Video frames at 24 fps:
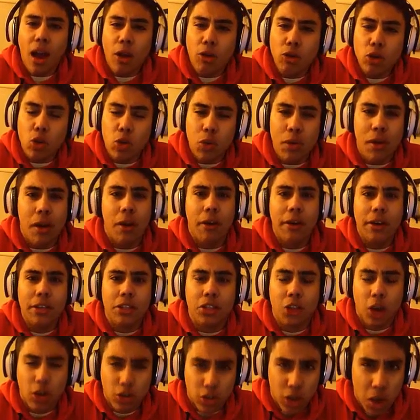I could swear I already
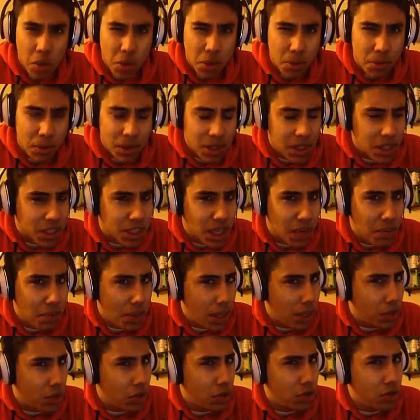saw someone play this game,
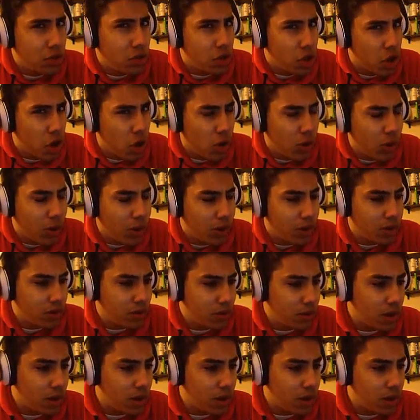but I don't know.